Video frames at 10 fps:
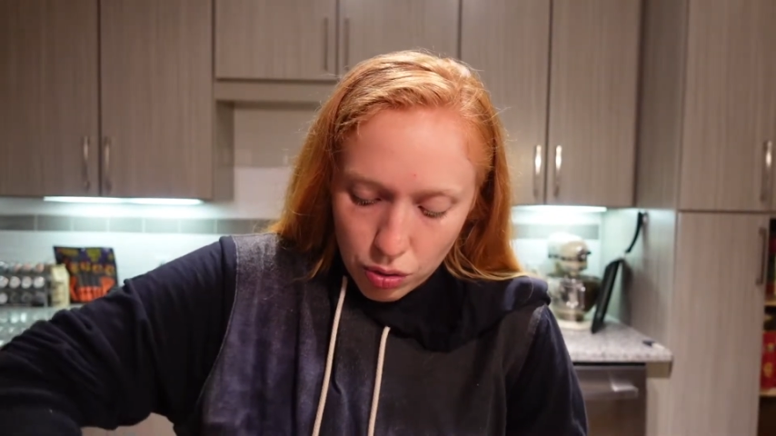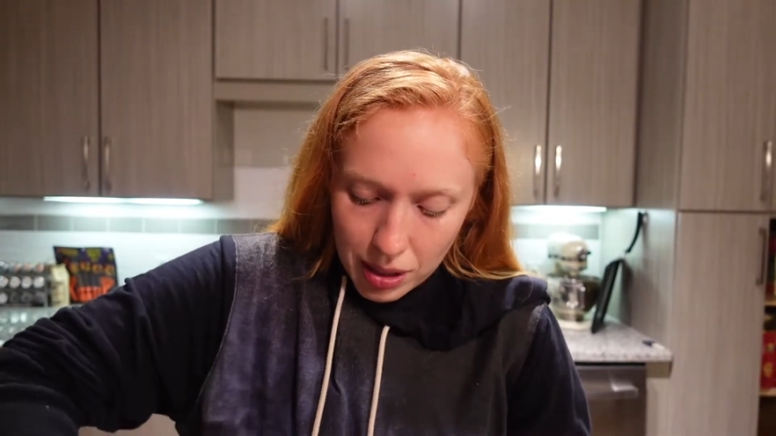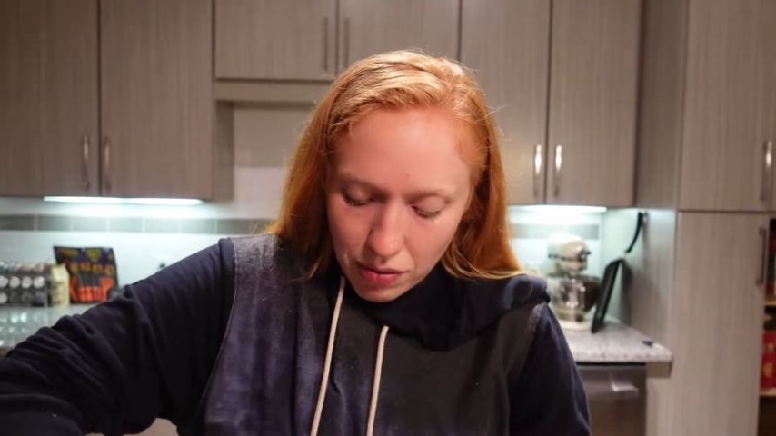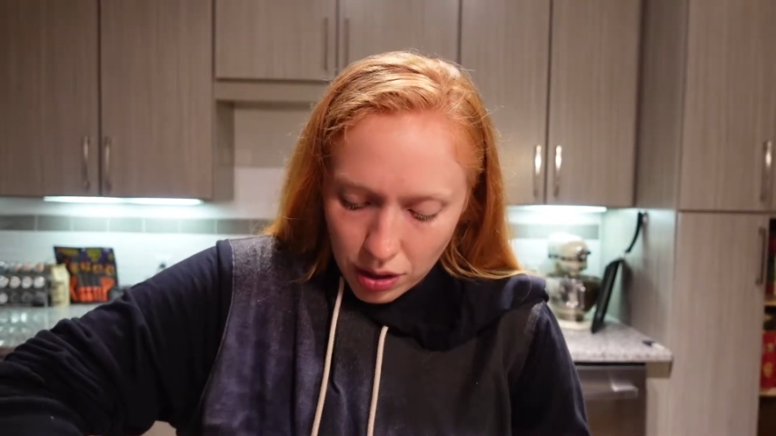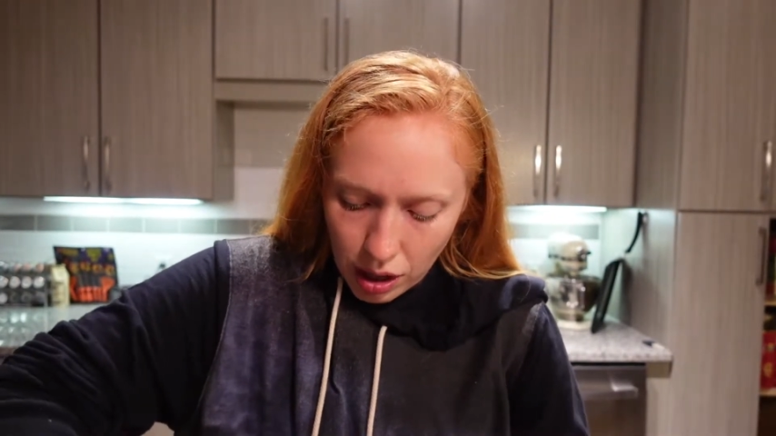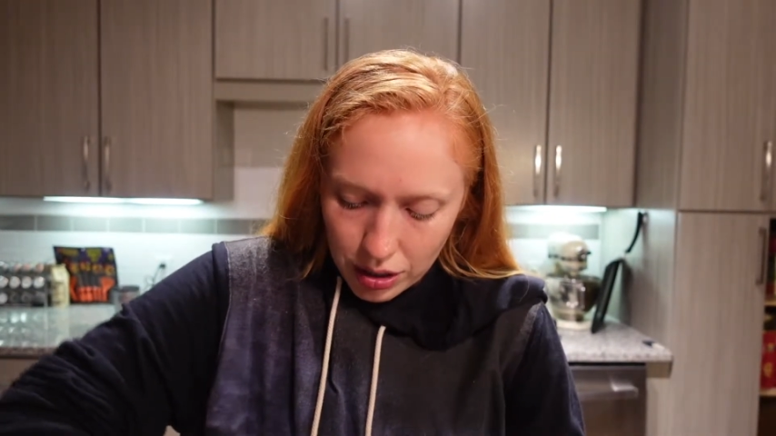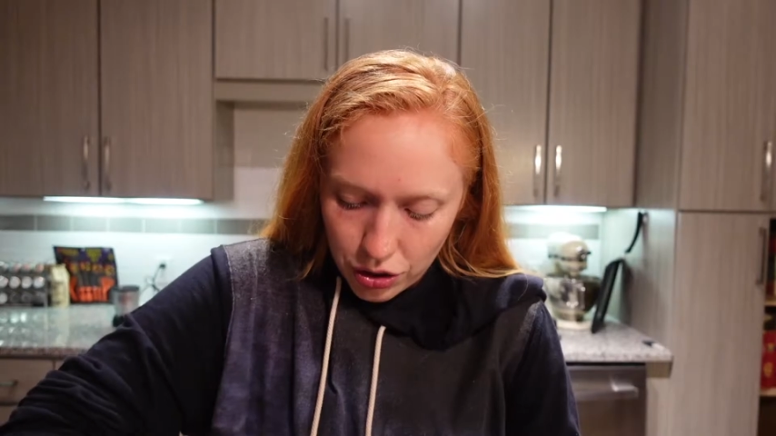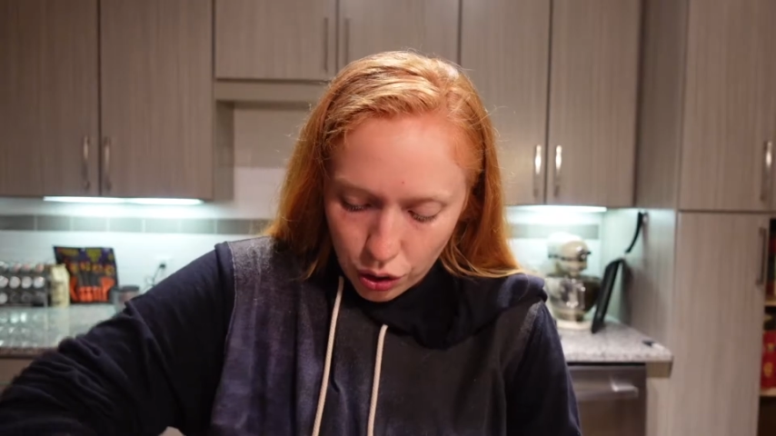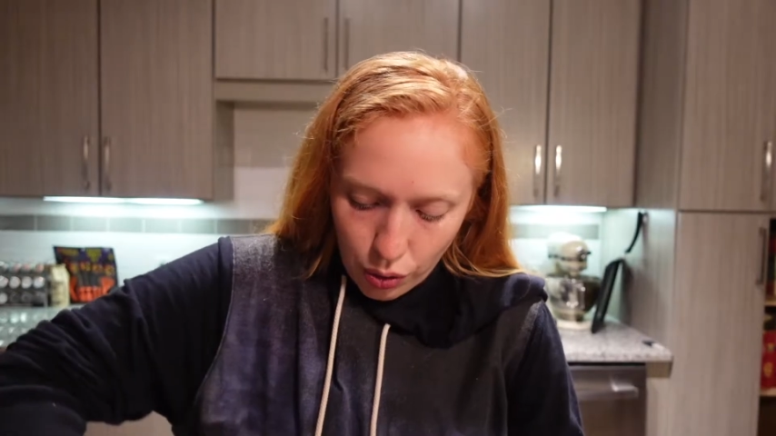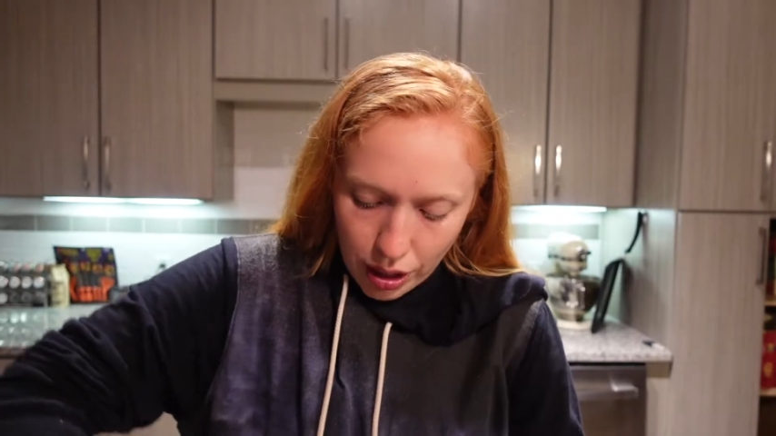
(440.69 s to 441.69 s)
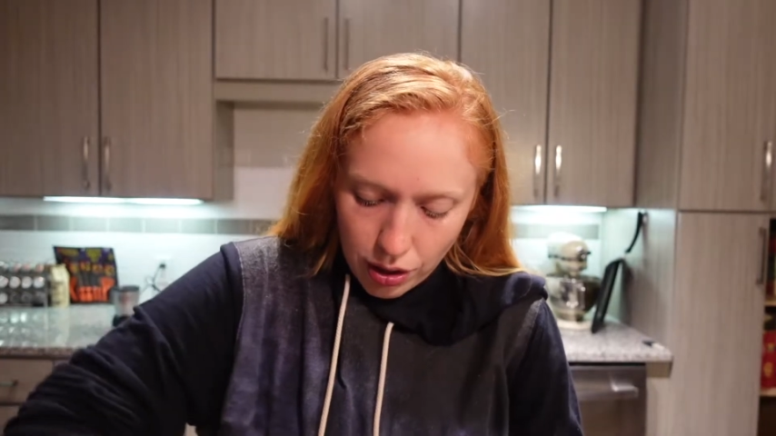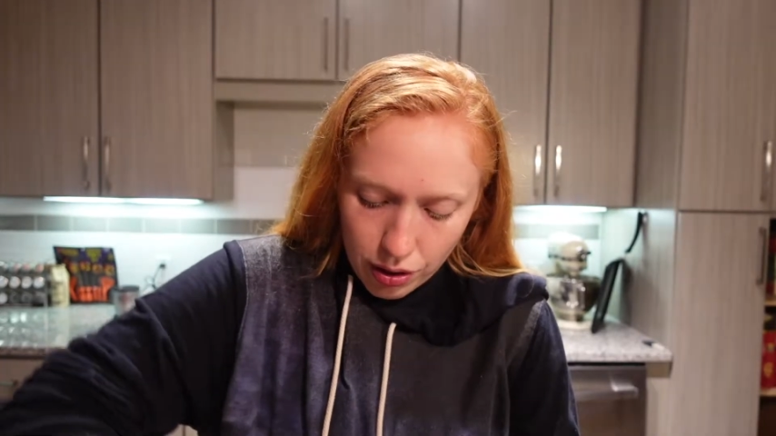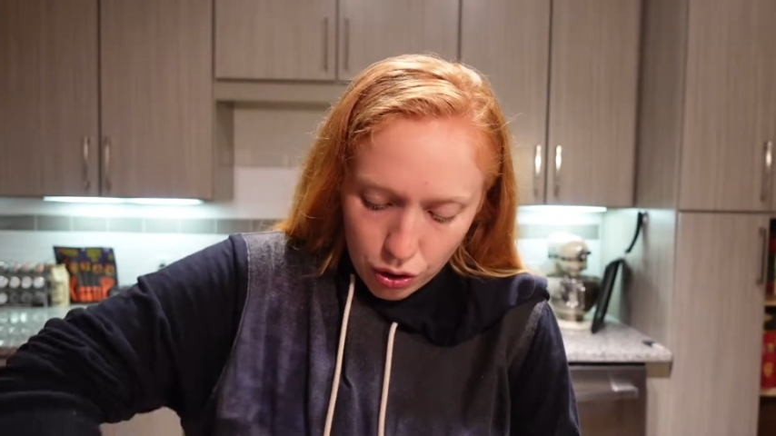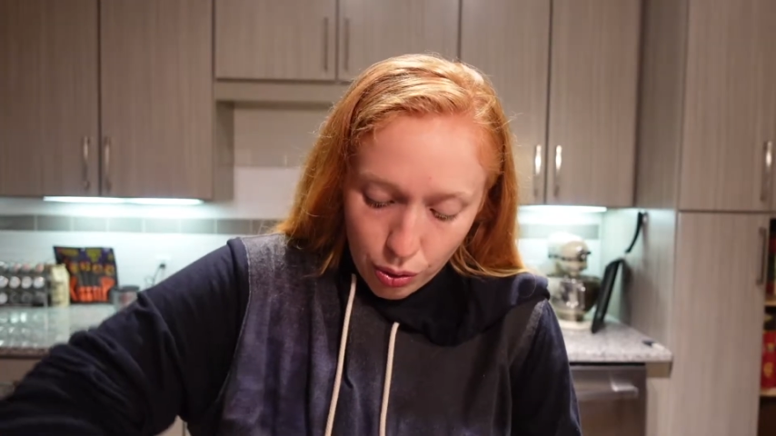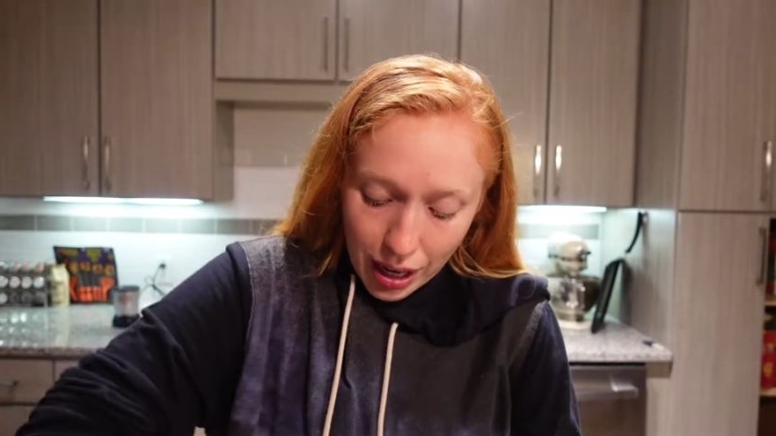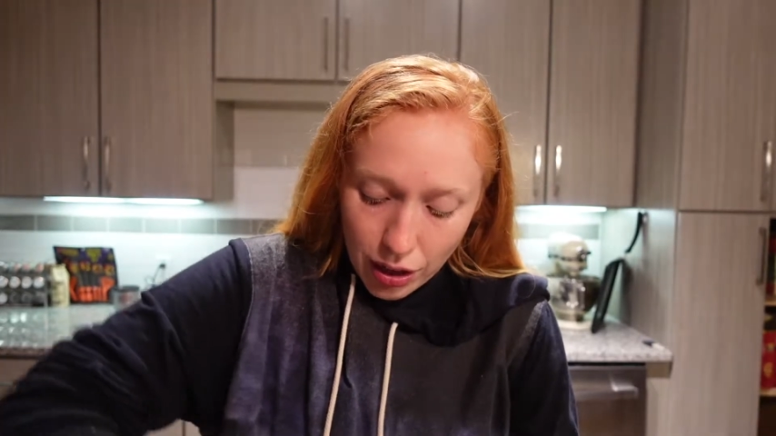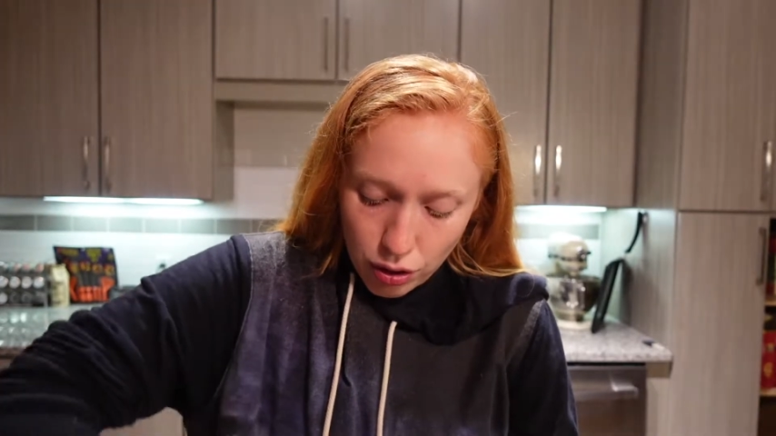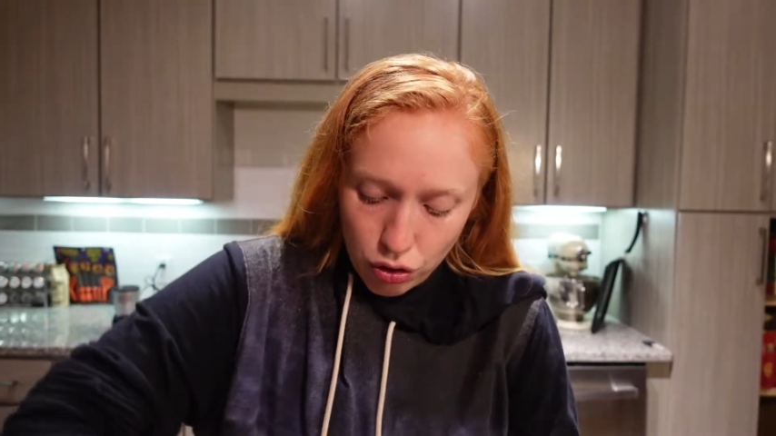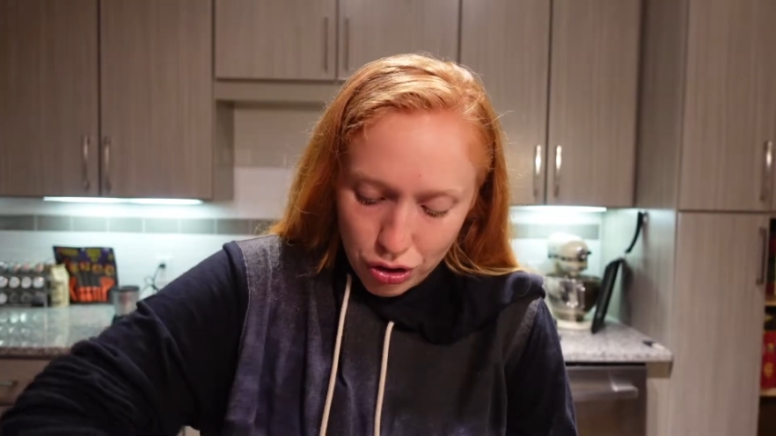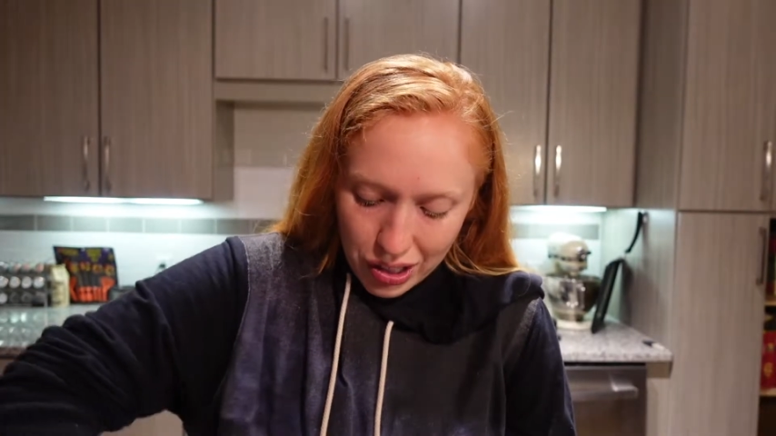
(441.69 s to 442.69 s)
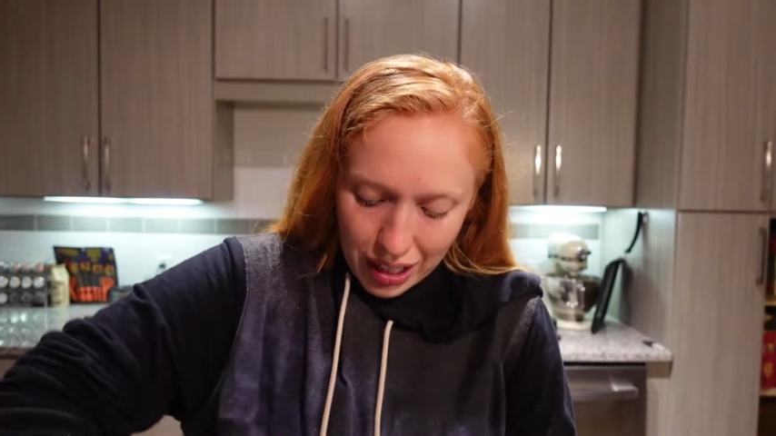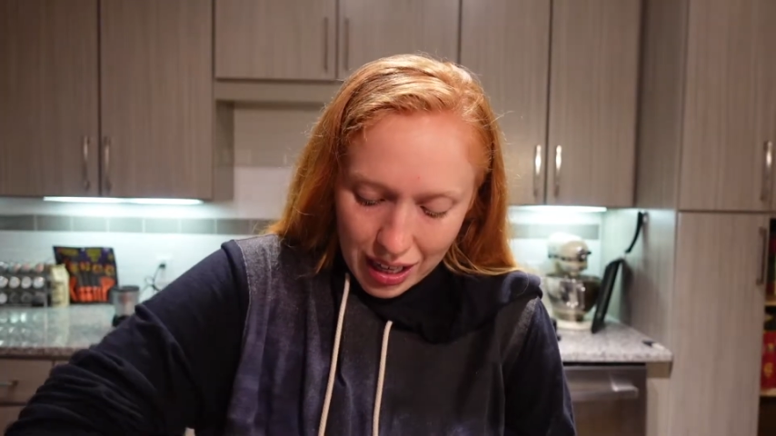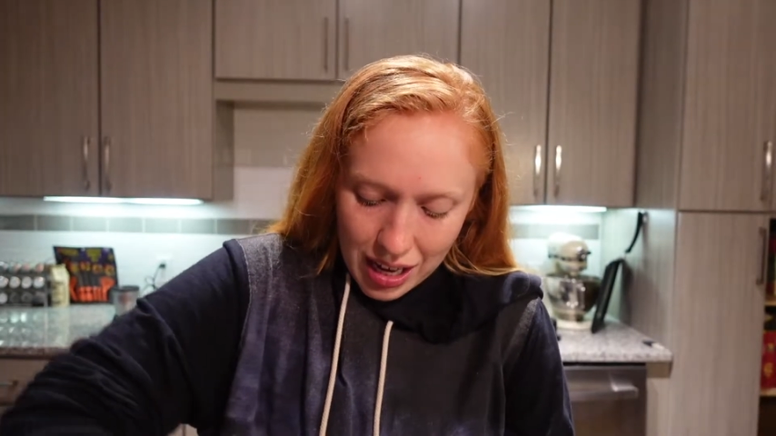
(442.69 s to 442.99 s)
even not as a creator, just like